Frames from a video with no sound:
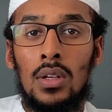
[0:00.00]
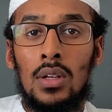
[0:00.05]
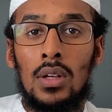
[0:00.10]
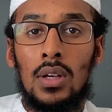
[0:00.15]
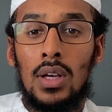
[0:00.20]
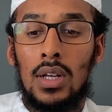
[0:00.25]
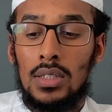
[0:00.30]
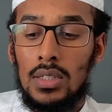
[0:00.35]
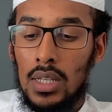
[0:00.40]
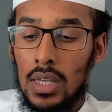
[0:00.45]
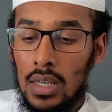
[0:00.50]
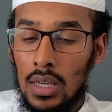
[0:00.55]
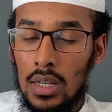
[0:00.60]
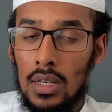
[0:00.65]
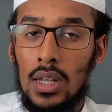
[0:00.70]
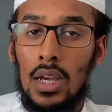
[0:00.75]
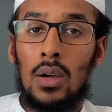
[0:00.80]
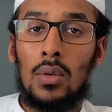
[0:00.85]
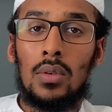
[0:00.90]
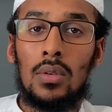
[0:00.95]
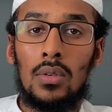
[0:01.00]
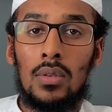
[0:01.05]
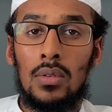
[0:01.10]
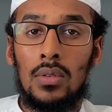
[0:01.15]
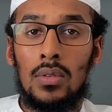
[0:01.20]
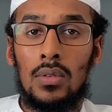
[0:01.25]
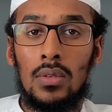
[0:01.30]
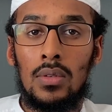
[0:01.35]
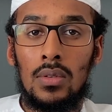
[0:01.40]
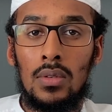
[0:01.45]
and take it down,
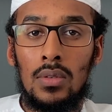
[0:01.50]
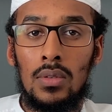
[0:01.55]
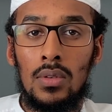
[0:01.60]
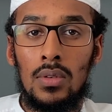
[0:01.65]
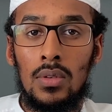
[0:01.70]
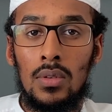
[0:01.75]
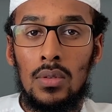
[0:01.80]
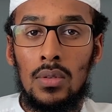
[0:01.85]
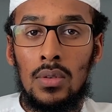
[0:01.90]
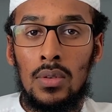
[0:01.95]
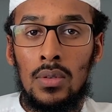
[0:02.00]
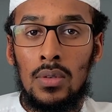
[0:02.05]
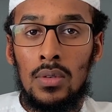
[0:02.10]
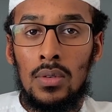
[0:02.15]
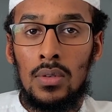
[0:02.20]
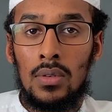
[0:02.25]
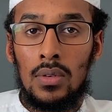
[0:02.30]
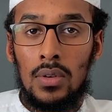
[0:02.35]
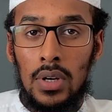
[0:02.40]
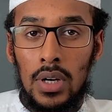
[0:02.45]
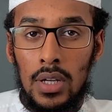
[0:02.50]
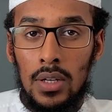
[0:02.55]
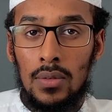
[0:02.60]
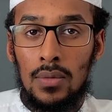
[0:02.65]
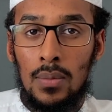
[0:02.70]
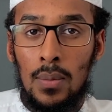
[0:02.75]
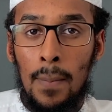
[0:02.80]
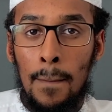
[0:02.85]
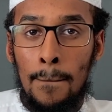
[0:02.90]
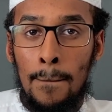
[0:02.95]
right?
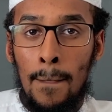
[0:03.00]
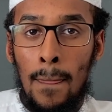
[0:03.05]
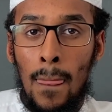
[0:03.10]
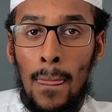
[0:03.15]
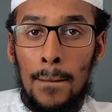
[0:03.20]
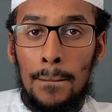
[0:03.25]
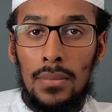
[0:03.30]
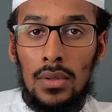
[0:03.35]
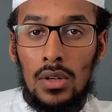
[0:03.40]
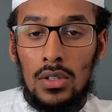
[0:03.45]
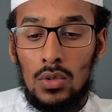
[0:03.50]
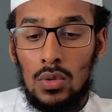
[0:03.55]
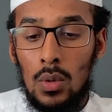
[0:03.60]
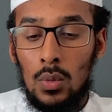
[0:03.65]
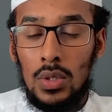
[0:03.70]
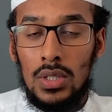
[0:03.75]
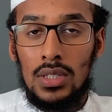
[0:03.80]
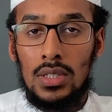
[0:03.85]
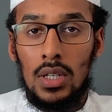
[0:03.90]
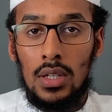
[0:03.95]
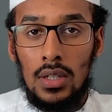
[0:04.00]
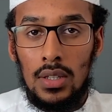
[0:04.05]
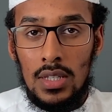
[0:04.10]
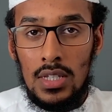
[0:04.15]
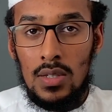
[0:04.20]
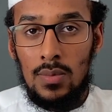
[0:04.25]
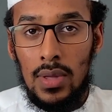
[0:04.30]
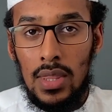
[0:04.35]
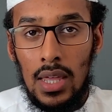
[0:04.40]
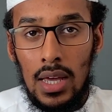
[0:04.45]
Because when we study these
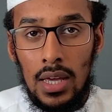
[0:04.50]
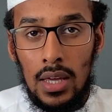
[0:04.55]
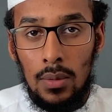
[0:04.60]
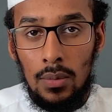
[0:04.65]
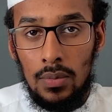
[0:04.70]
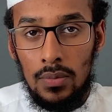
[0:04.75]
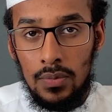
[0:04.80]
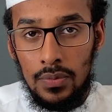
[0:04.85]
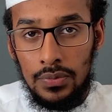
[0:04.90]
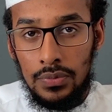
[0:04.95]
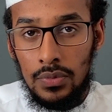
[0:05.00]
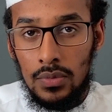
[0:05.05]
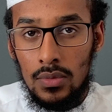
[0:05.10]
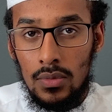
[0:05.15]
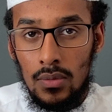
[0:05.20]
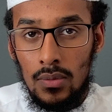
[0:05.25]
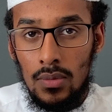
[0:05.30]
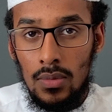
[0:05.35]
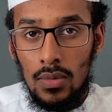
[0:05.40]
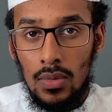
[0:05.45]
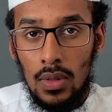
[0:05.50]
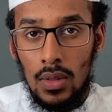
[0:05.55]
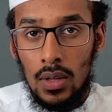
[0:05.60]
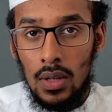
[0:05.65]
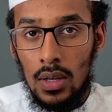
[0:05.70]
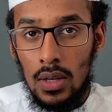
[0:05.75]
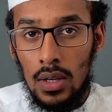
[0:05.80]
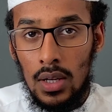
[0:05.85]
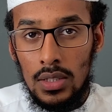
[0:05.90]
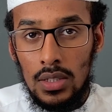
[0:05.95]
madahib,
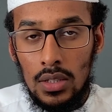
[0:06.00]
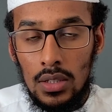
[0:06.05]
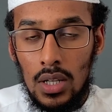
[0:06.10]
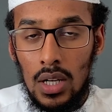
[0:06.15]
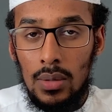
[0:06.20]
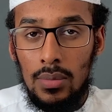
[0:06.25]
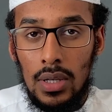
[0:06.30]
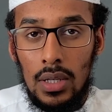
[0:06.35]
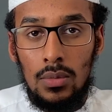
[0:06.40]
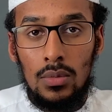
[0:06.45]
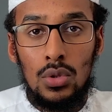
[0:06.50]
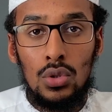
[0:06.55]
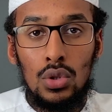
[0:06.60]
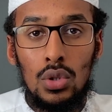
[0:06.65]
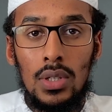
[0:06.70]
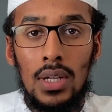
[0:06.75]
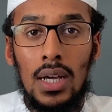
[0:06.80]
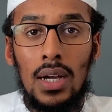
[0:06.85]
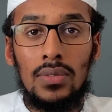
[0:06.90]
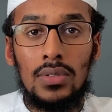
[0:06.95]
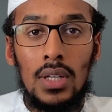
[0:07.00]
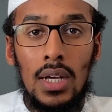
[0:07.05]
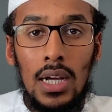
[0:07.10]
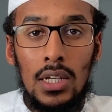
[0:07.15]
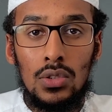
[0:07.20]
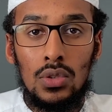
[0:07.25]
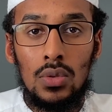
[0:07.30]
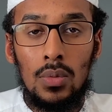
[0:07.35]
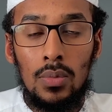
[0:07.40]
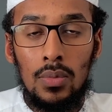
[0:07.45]
as a talib ilm, you shouldn't have
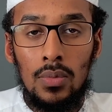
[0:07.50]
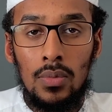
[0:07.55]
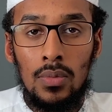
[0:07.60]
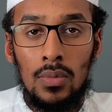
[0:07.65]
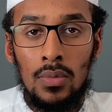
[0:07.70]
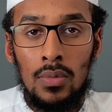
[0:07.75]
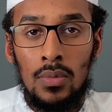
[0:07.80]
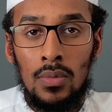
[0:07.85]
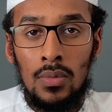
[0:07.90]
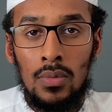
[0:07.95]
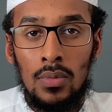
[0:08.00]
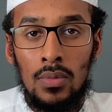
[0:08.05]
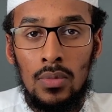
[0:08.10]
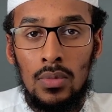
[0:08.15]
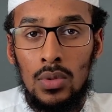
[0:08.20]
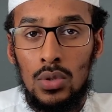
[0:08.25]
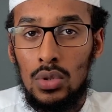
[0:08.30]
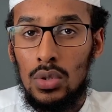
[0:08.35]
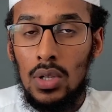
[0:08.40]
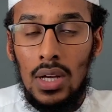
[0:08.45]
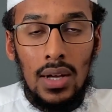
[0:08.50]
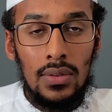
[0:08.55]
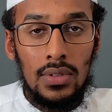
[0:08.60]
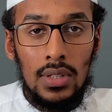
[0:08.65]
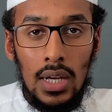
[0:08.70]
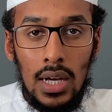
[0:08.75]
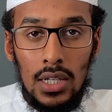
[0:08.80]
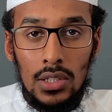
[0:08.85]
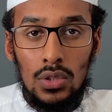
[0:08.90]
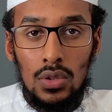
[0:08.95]
ta'assub. You should not have
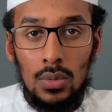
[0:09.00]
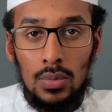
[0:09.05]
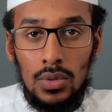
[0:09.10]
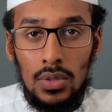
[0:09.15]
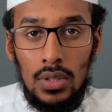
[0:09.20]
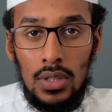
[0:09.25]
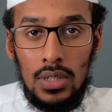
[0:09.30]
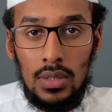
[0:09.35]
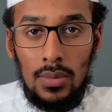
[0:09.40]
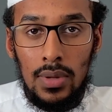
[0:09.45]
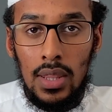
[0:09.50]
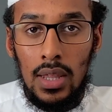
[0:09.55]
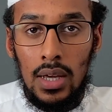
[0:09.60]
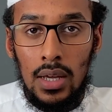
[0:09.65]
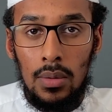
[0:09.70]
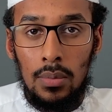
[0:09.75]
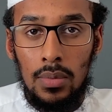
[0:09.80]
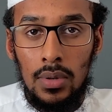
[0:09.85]
ta'assub to these madahib.